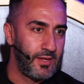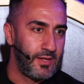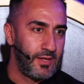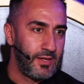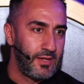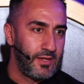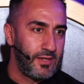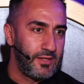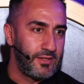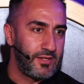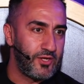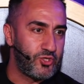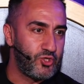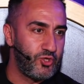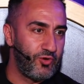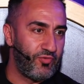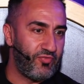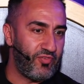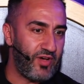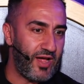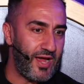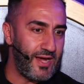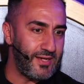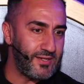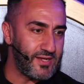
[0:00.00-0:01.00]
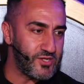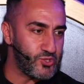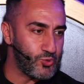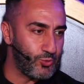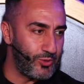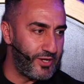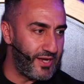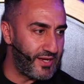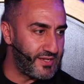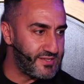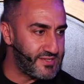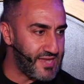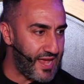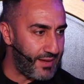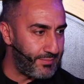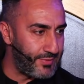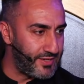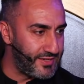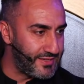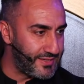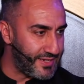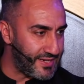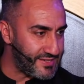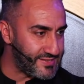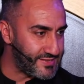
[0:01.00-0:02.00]
Yet you find, as we
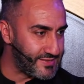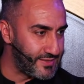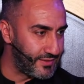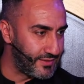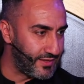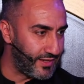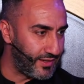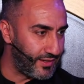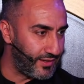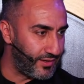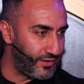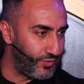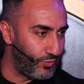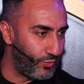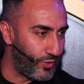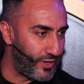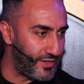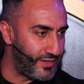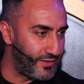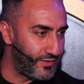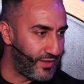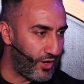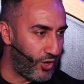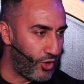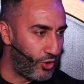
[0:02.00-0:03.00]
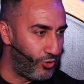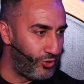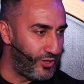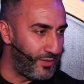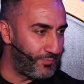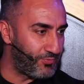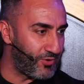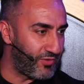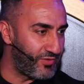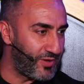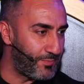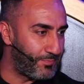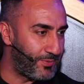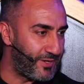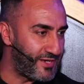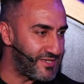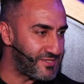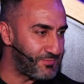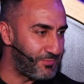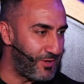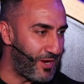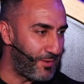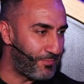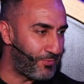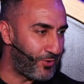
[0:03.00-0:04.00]
examined yesterday, when the Holy Prophet, peace
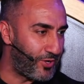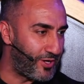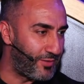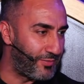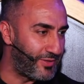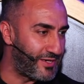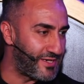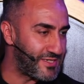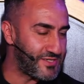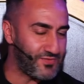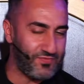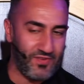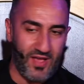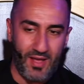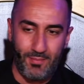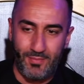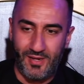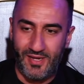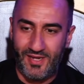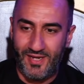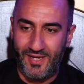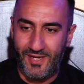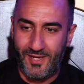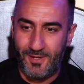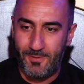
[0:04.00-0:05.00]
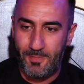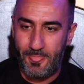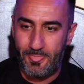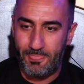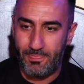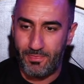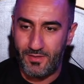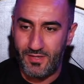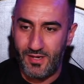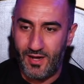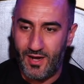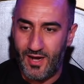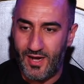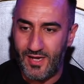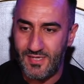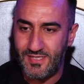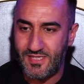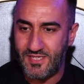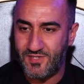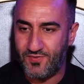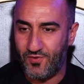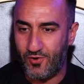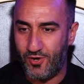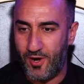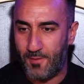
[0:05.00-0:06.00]
be upon him and his family,
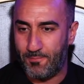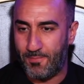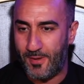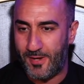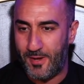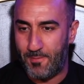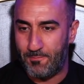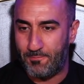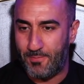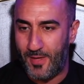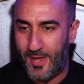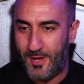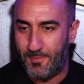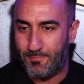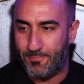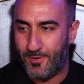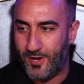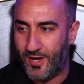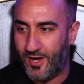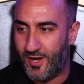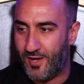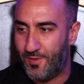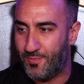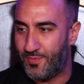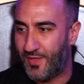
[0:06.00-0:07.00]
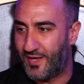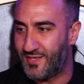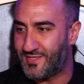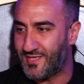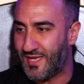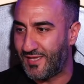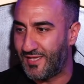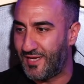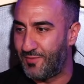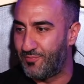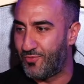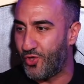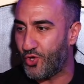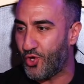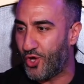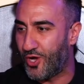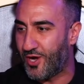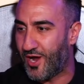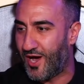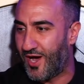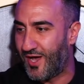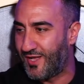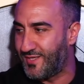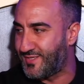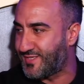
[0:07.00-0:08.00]
asks for a pen and paper, they tell him the
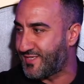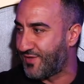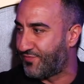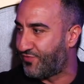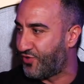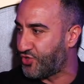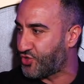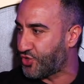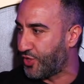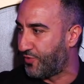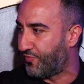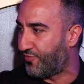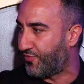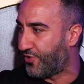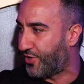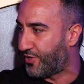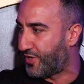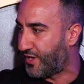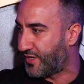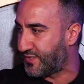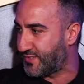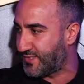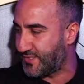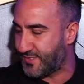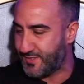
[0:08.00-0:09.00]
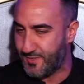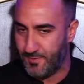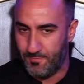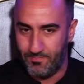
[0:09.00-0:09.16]
Quran is sufficient for us.